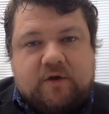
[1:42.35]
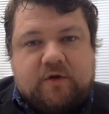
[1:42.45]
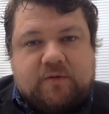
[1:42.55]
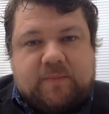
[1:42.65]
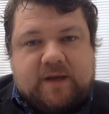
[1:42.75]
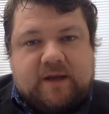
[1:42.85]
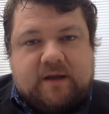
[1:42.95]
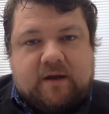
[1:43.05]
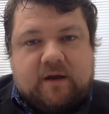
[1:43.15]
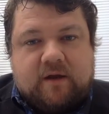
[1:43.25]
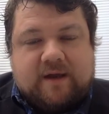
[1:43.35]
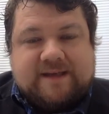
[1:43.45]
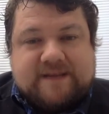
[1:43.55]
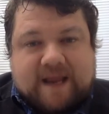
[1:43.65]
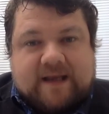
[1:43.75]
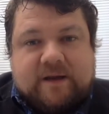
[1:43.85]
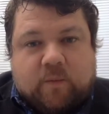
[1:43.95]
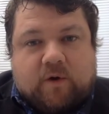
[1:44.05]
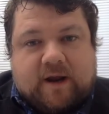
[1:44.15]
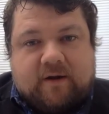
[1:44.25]
could be exactly
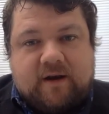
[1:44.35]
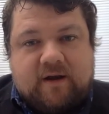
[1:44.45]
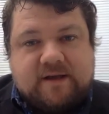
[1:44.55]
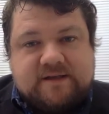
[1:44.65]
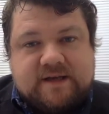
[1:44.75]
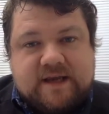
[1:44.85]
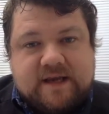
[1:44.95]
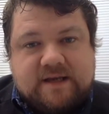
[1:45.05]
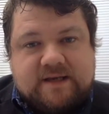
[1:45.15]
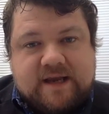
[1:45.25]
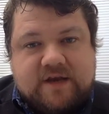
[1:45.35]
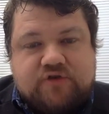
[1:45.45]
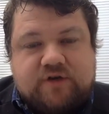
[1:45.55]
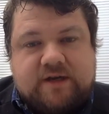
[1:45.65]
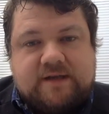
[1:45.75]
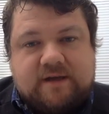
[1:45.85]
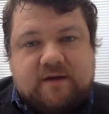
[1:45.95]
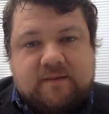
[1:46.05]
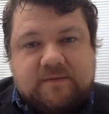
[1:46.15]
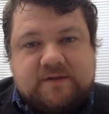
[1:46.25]
what our clients need in tricky
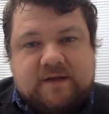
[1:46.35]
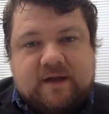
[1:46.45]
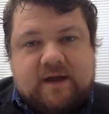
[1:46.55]
times.